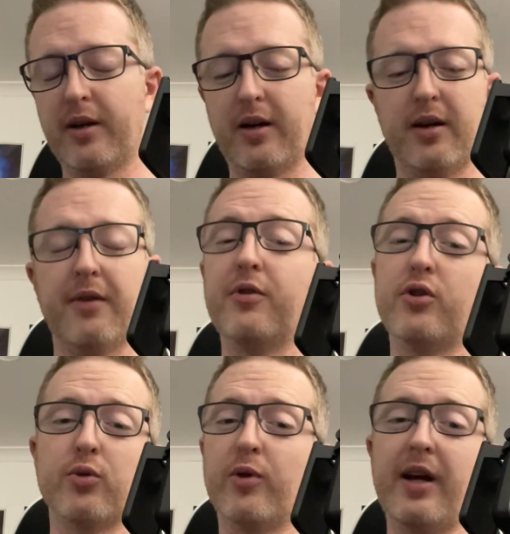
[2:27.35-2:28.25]
If you
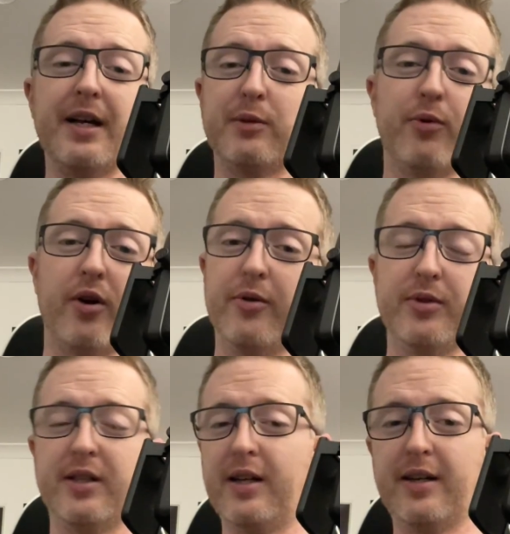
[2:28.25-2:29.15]
just want to export out,
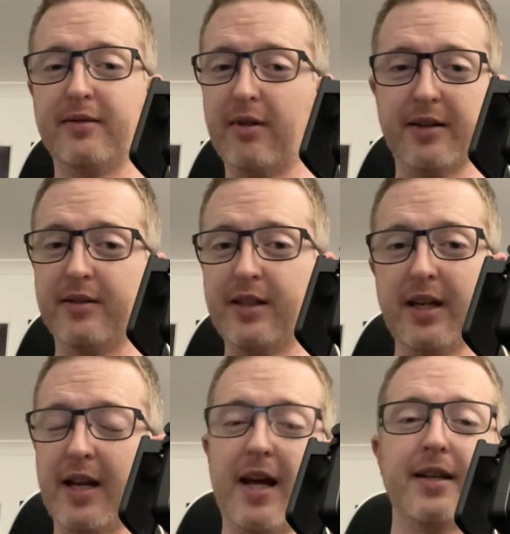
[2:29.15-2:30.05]
say a
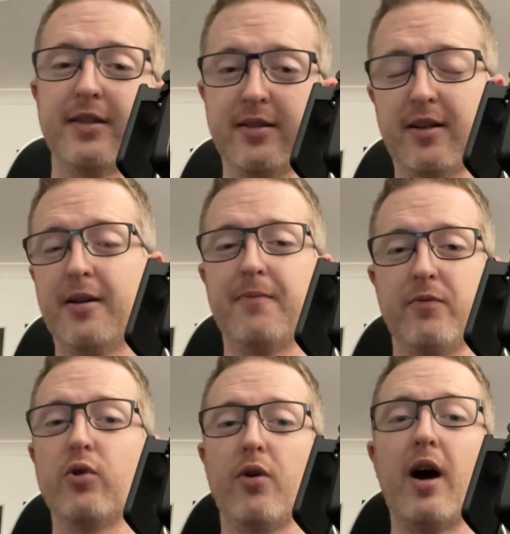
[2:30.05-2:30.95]

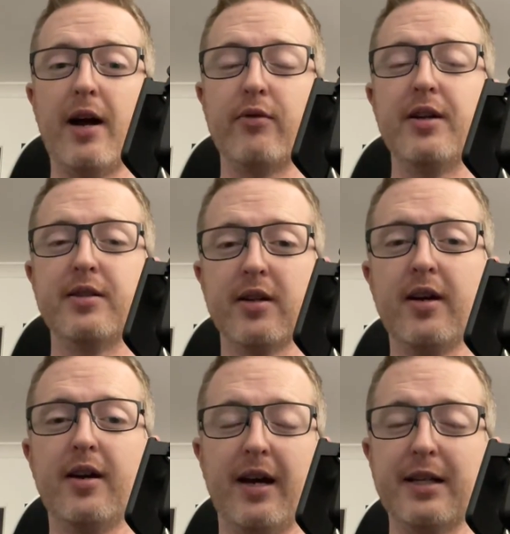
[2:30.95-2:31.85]
DNX, you know, high-res
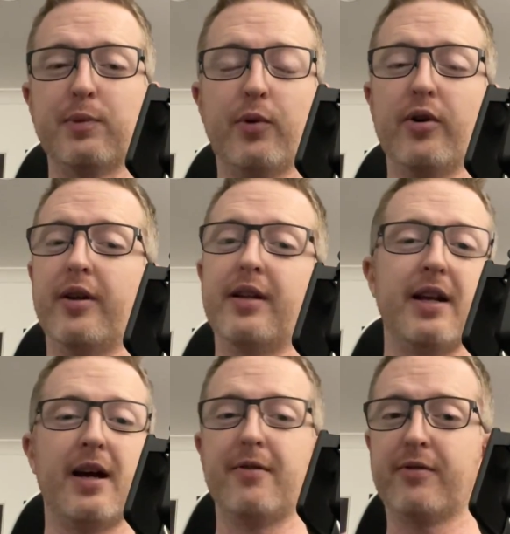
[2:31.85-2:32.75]
export, and then
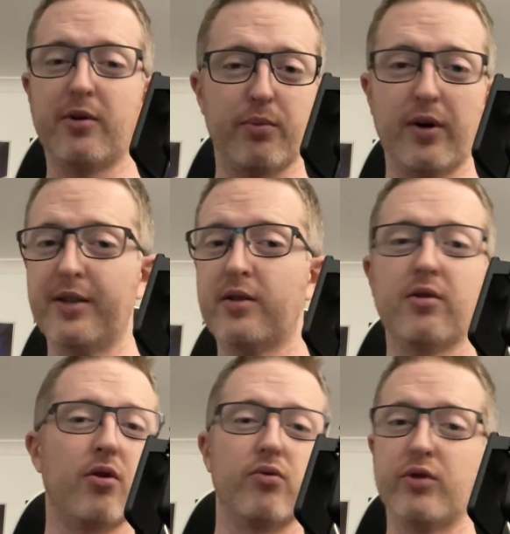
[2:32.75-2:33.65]
have Compressor
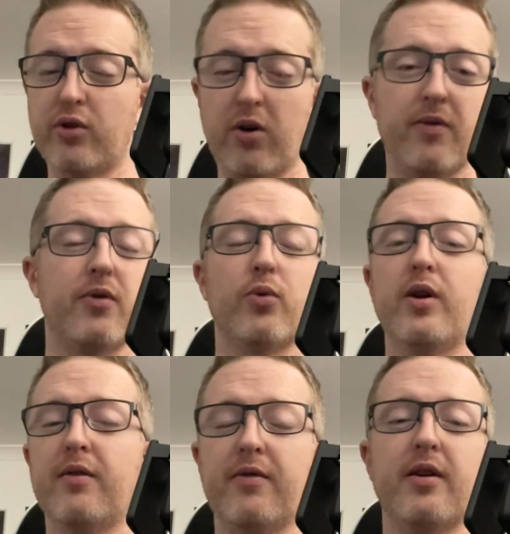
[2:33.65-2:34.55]
or Resolve or
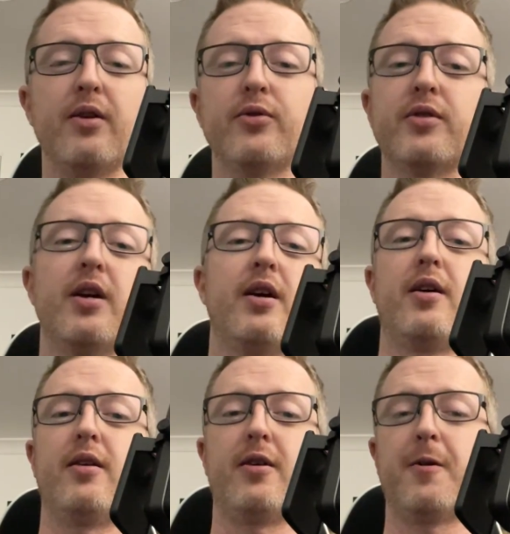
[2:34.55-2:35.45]
whatever else
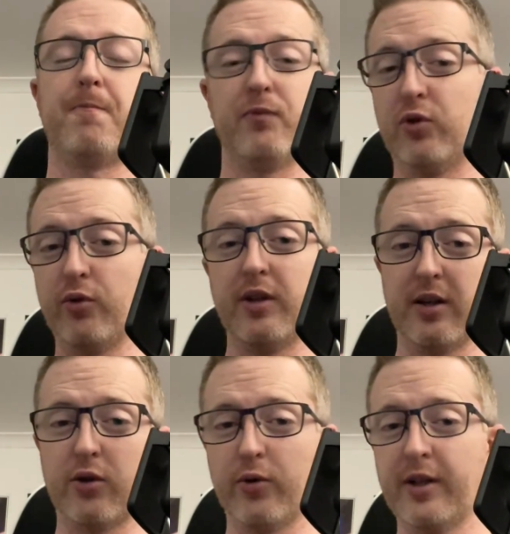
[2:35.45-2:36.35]
do the
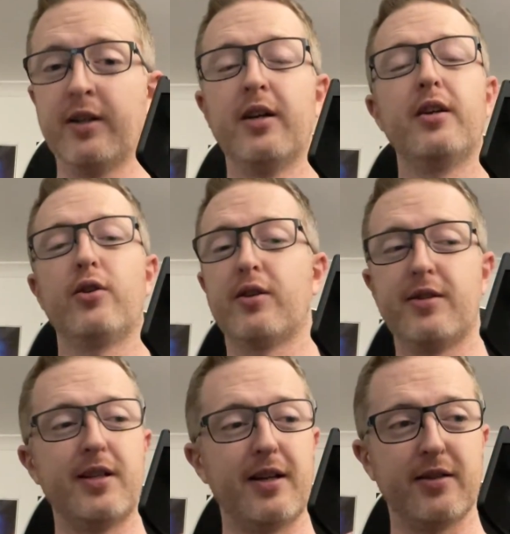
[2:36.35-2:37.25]
encoding, you can
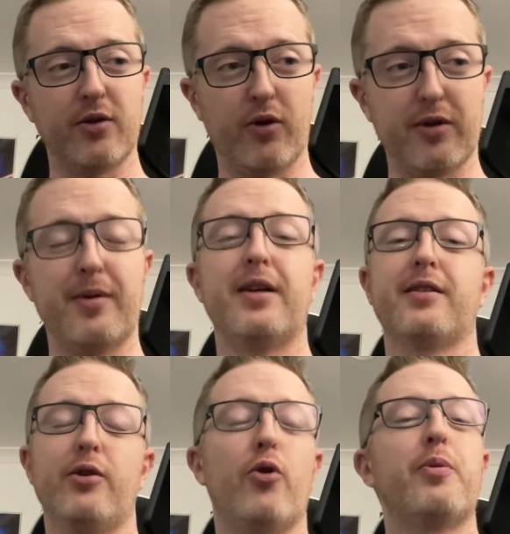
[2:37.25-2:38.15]
set it to
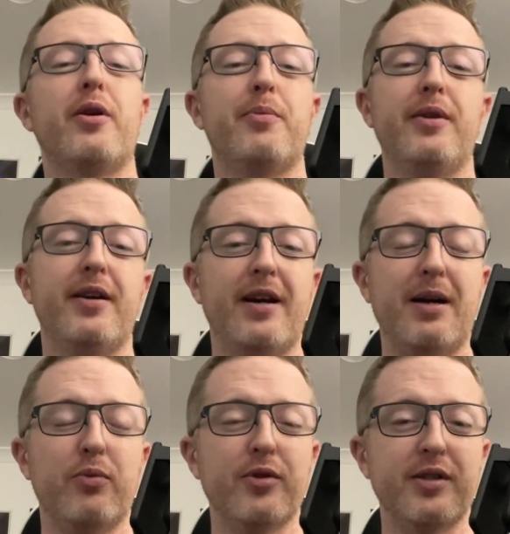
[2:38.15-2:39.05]
automatically open up in that
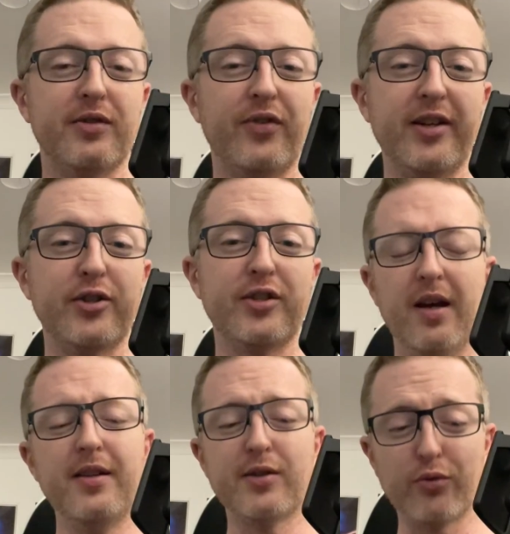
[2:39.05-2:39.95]
app once it's finished.
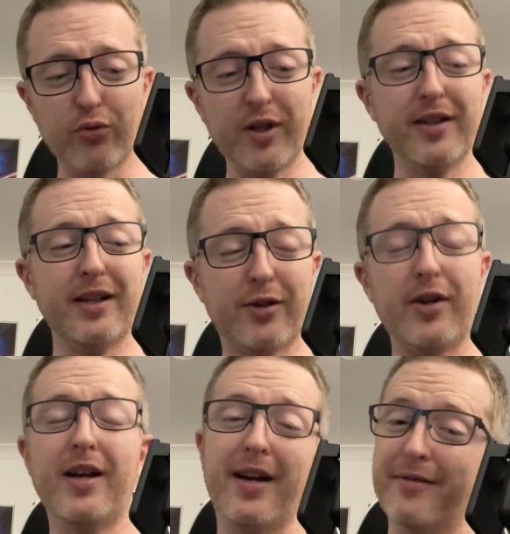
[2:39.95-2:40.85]
It is a really
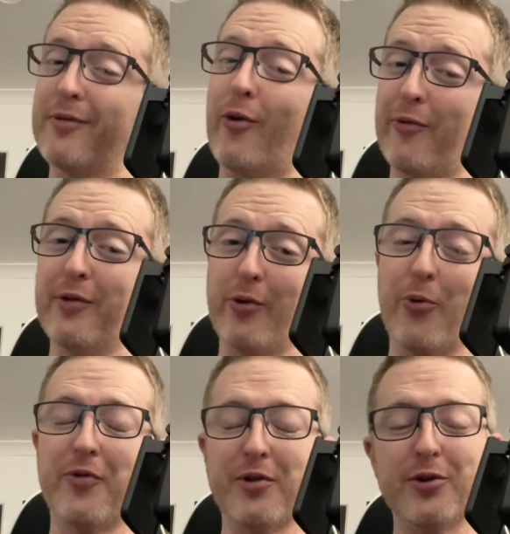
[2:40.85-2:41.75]
great and often
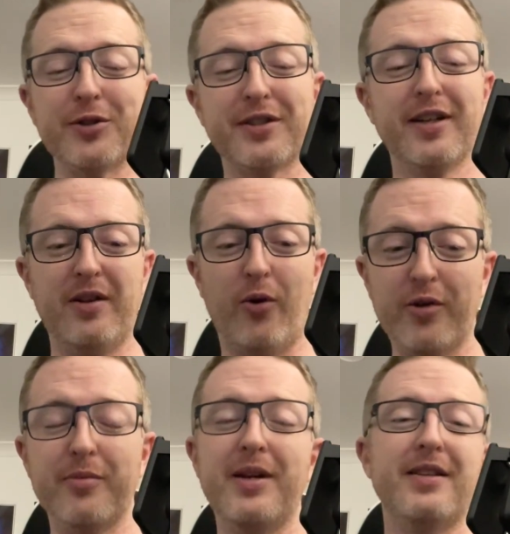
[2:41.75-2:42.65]
overlooked
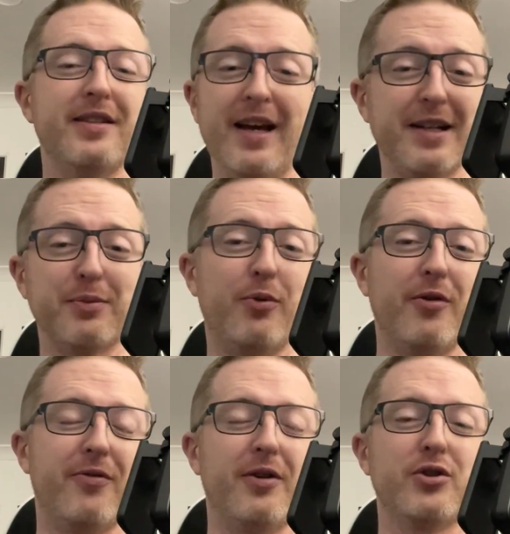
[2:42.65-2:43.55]
automated
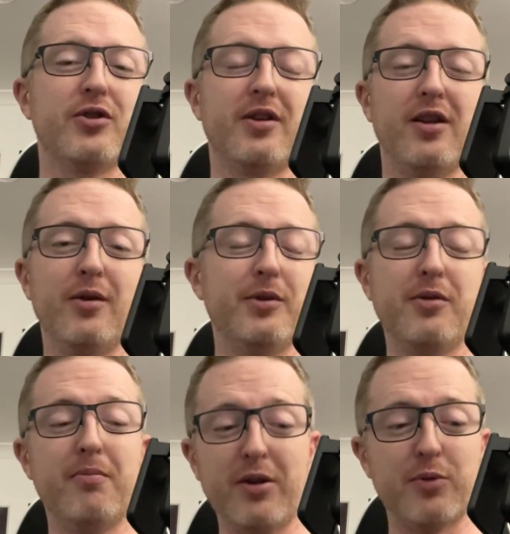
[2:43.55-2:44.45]
export function, allowing you
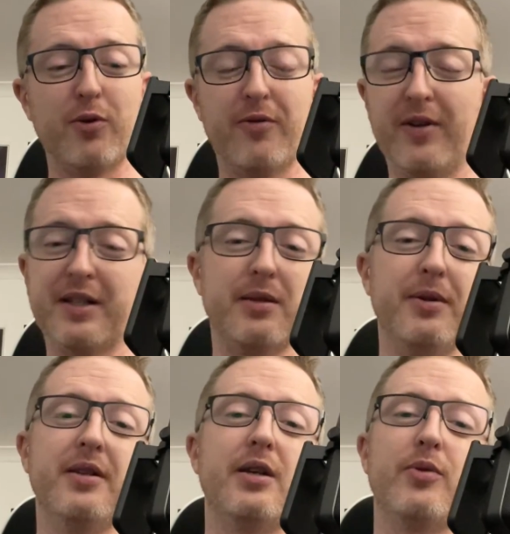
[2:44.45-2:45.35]
much more
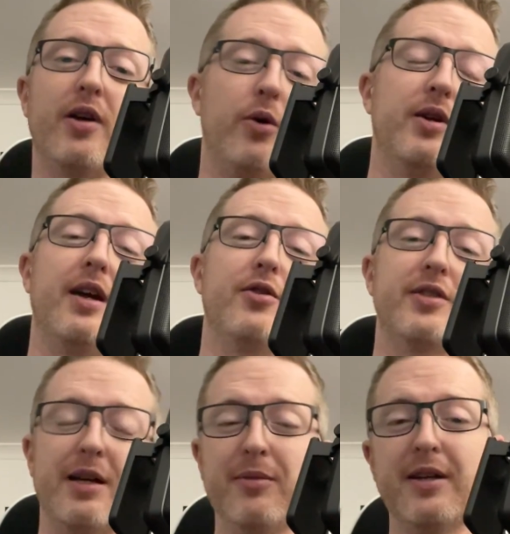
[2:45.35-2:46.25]
flexibility with how you get your
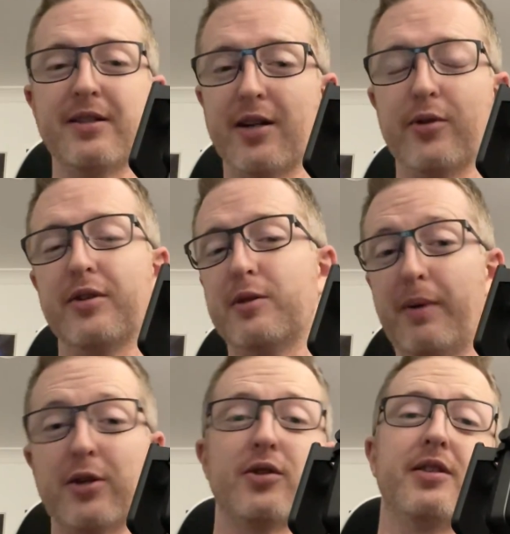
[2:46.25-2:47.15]
timelines out,
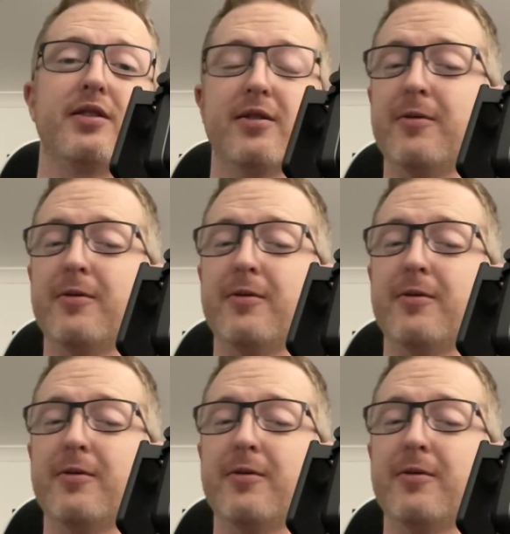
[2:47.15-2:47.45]
especially to